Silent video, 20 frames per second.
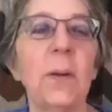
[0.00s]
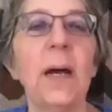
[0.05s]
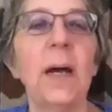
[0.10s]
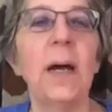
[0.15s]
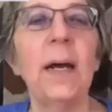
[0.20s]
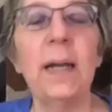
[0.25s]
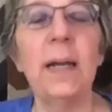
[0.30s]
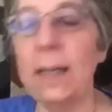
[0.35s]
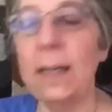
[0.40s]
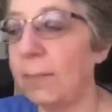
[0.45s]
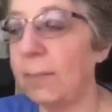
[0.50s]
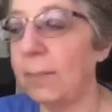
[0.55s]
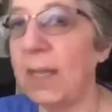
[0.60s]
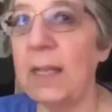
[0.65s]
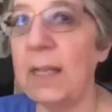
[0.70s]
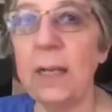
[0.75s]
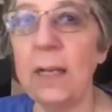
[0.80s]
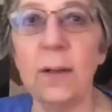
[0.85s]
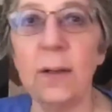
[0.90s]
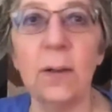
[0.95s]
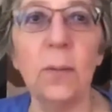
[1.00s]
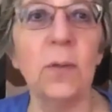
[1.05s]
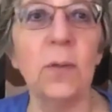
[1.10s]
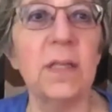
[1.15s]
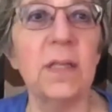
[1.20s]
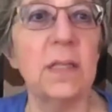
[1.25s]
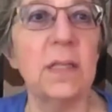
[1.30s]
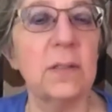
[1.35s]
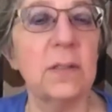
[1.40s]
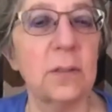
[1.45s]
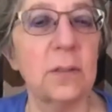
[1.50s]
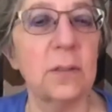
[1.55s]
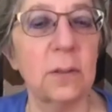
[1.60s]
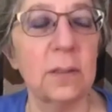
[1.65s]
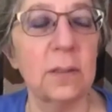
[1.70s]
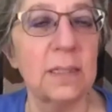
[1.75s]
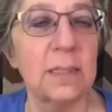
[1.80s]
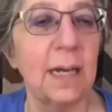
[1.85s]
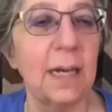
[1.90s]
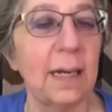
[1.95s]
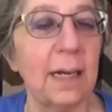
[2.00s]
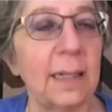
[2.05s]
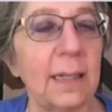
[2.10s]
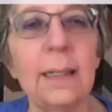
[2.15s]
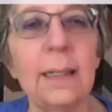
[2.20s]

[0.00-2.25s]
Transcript: I am here with Sultan.